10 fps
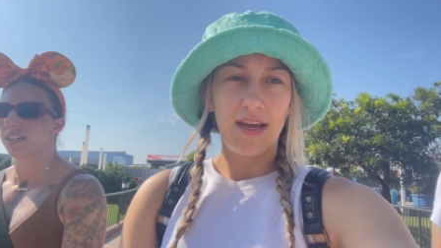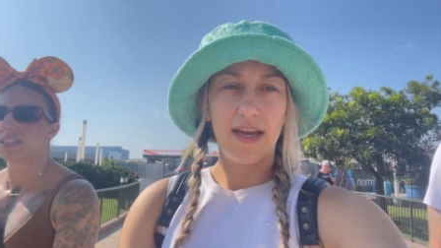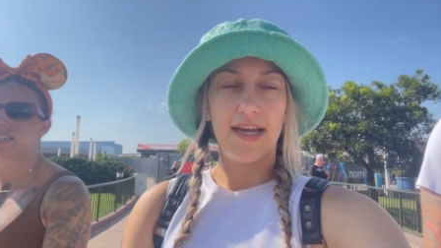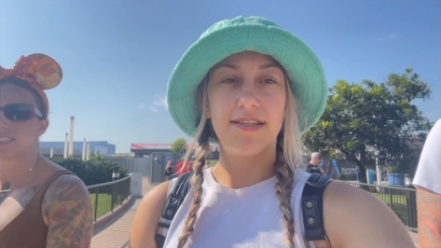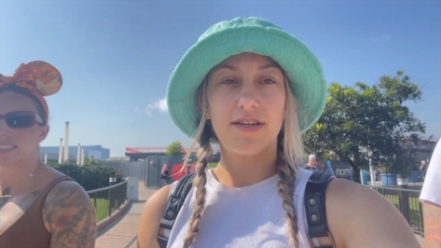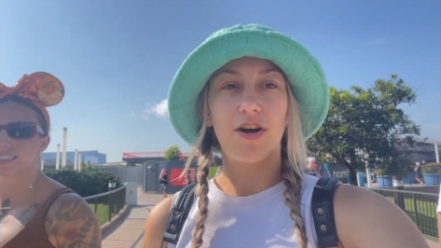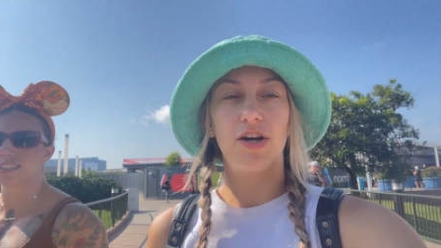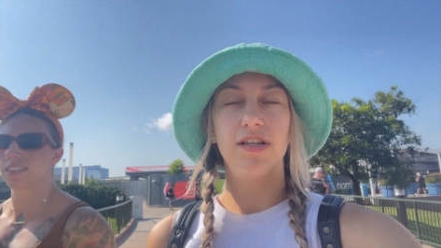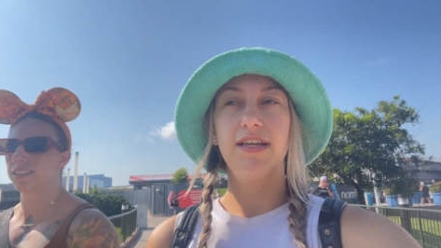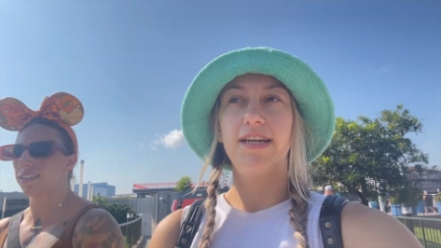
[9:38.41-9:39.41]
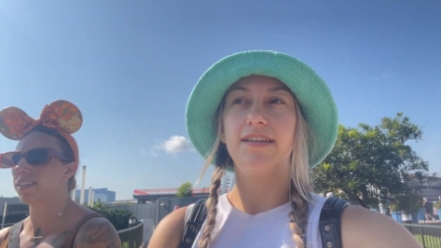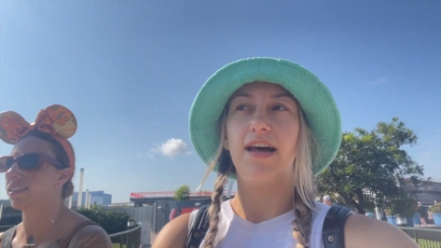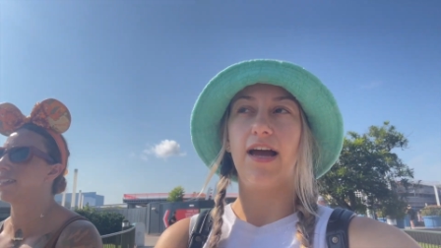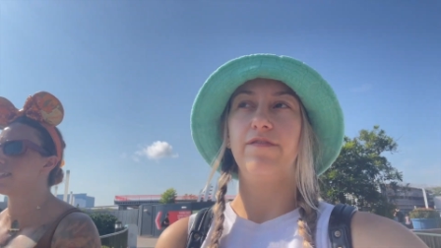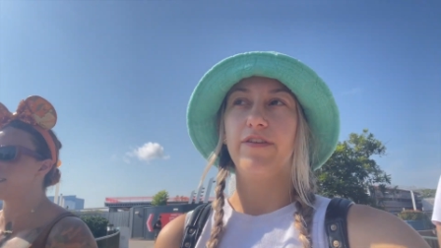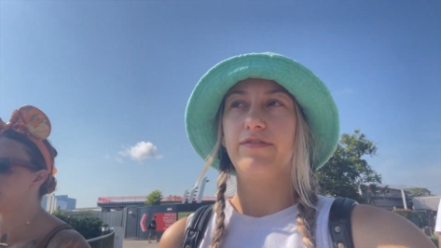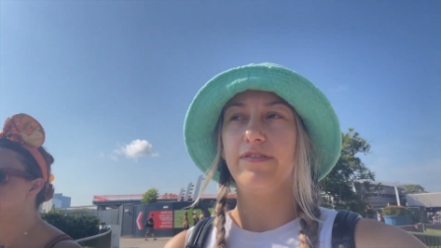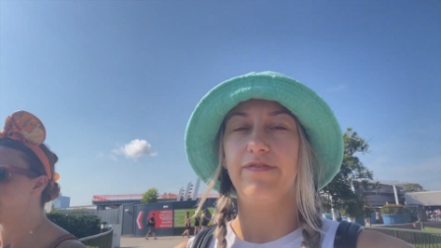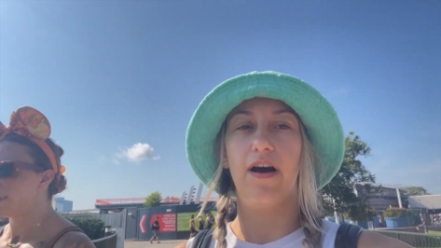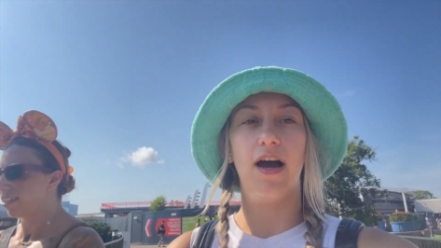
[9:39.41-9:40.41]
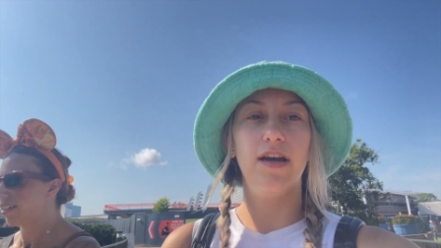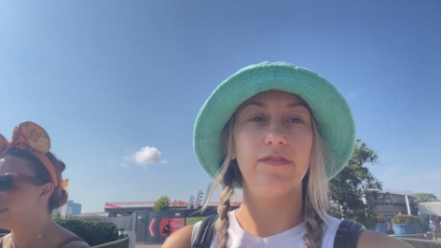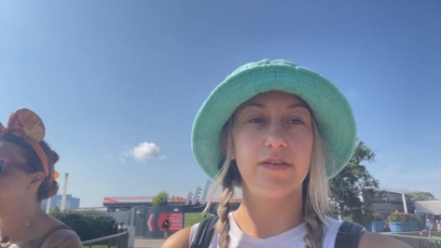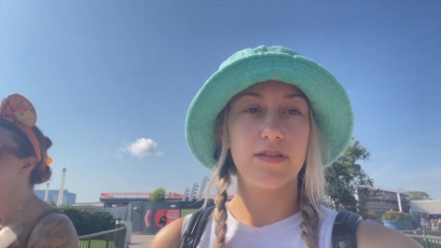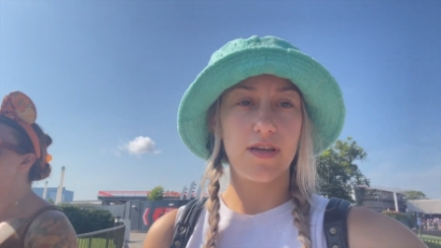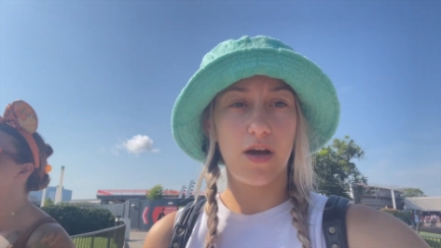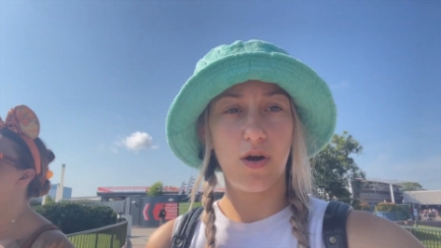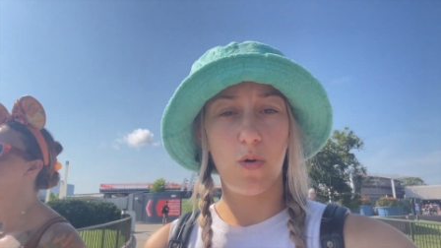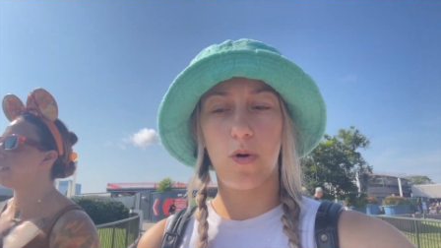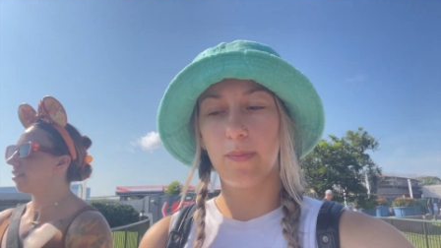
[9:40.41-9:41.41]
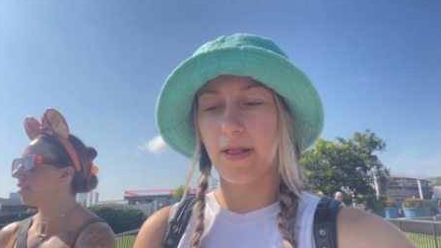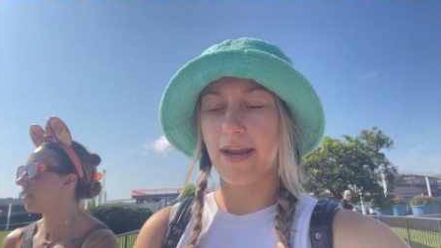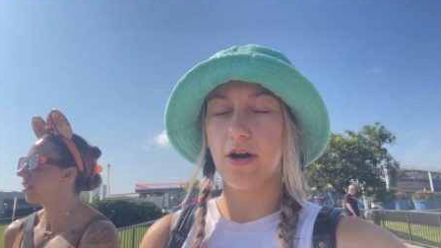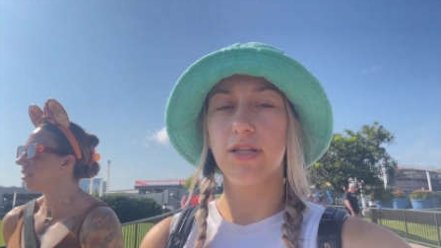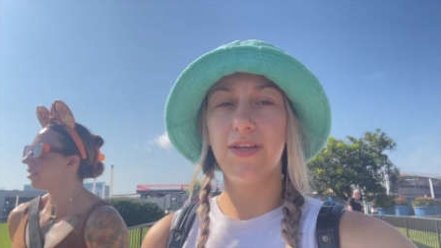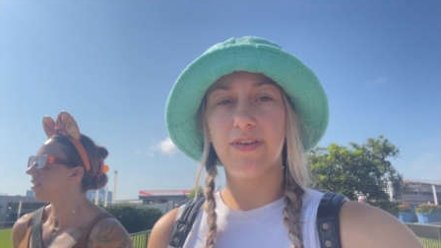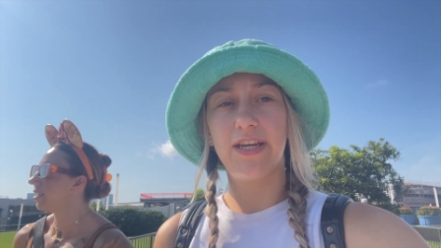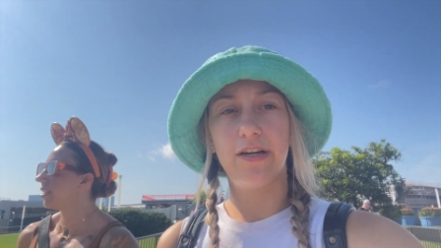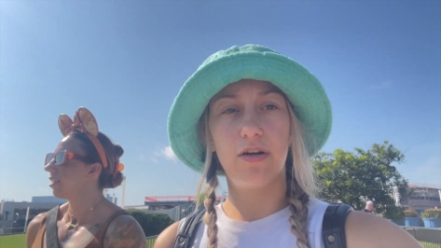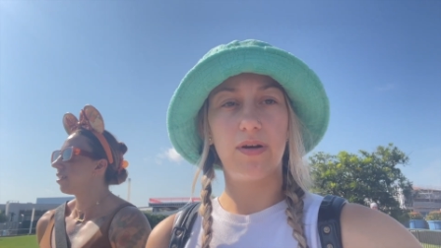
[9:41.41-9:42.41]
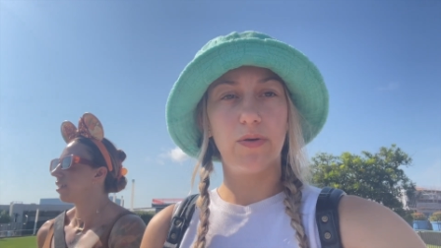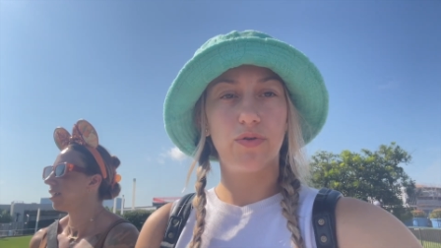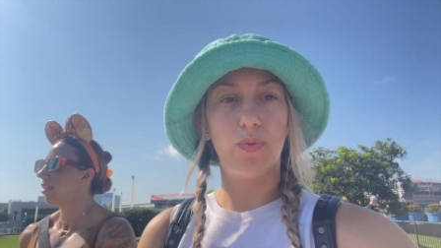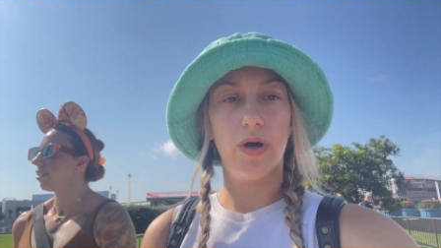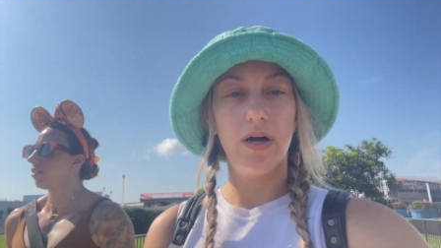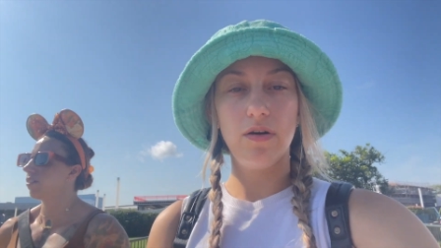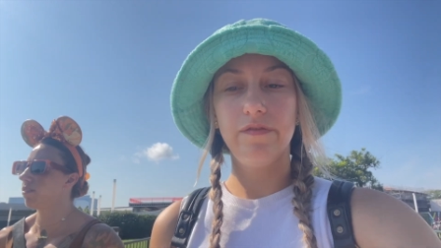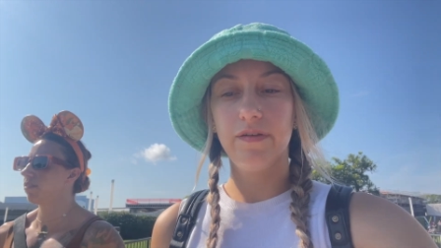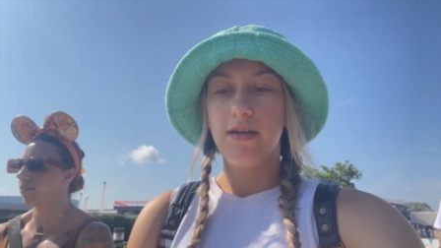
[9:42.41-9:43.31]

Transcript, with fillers: It's currently 9.55, so we're planning on leaving here around 12.